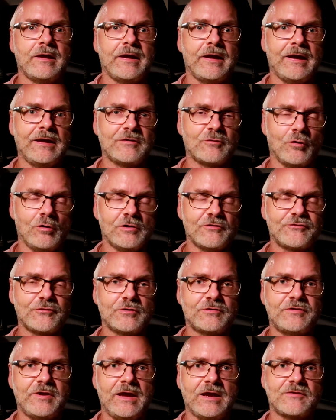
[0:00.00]
and
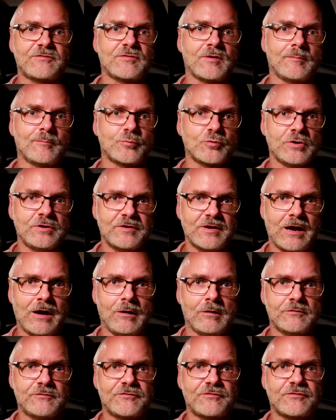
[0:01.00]
also take some
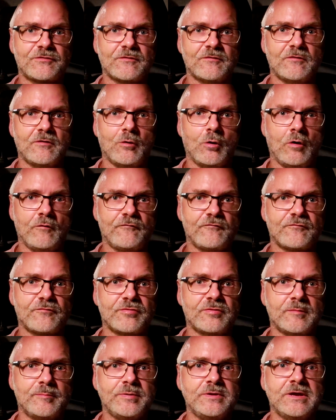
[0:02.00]
printouts of
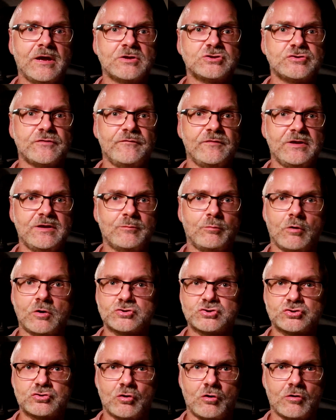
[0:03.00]
the PHEV
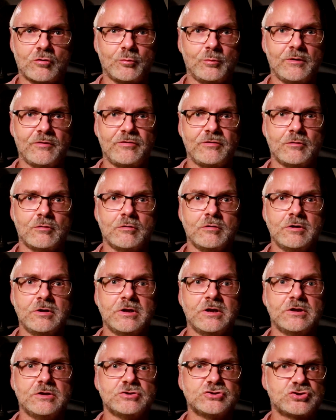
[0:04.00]
Watchdog with you,
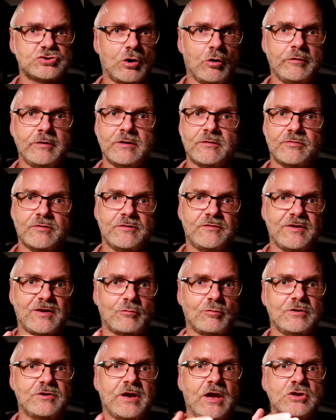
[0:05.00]
showing the
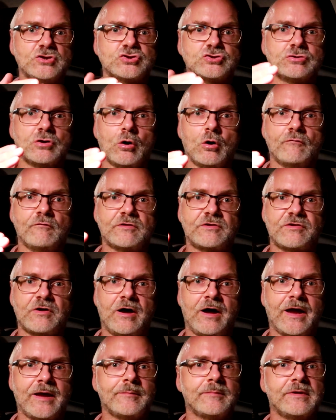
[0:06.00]
degradation over
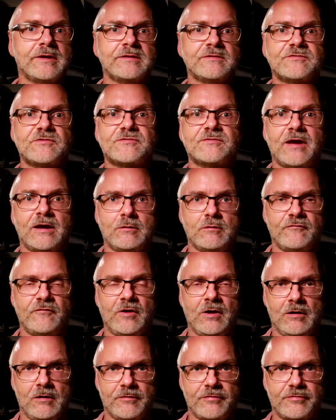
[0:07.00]
time in state of
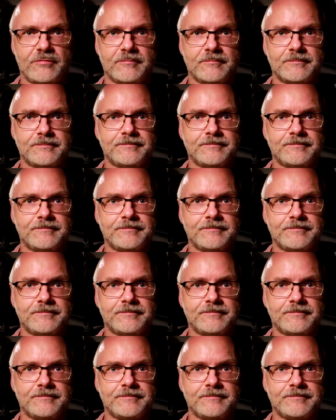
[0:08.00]
health.